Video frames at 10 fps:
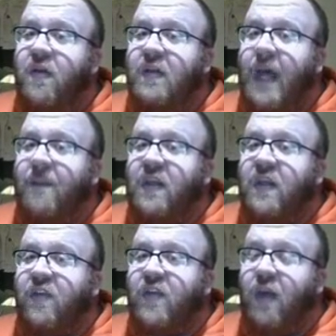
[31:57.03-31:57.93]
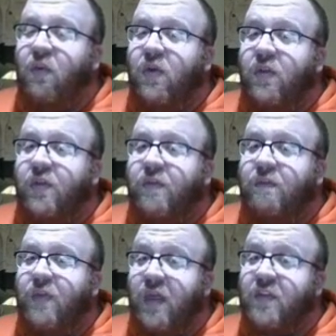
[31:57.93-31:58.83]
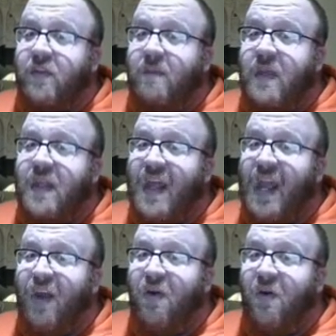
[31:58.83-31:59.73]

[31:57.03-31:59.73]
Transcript: Not because I was pissed to be there